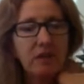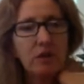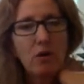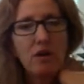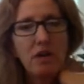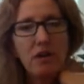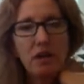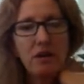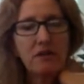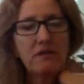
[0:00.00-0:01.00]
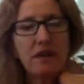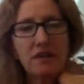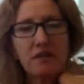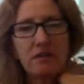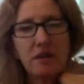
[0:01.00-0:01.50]
Coronary arteries and
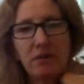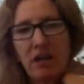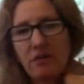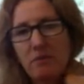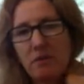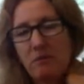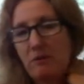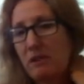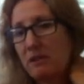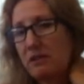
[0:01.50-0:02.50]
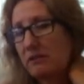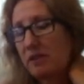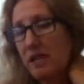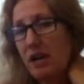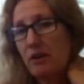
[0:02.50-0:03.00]
vessels that branch from them are relatively
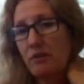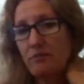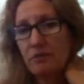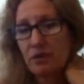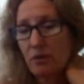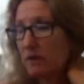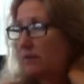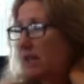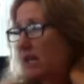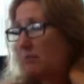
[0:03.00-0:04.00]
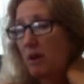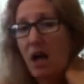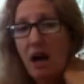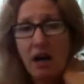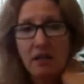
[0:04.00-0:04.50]
narrow. So if they get
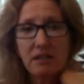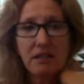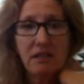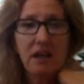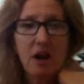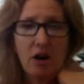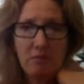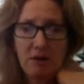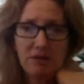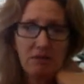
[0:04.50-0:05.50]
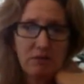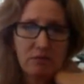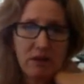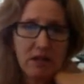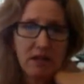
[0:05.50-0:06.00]
blocked, heart cells
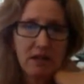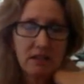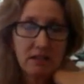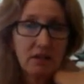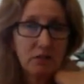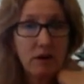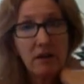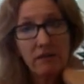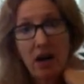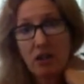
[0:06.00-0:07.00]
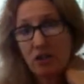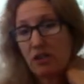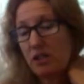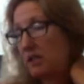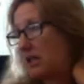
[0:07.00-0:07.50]
run out of
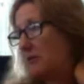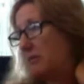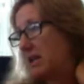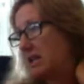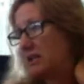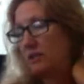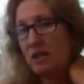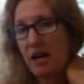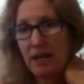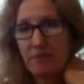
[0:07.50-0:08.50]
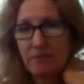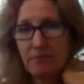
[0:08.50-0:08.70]
oxygen and they begin to die.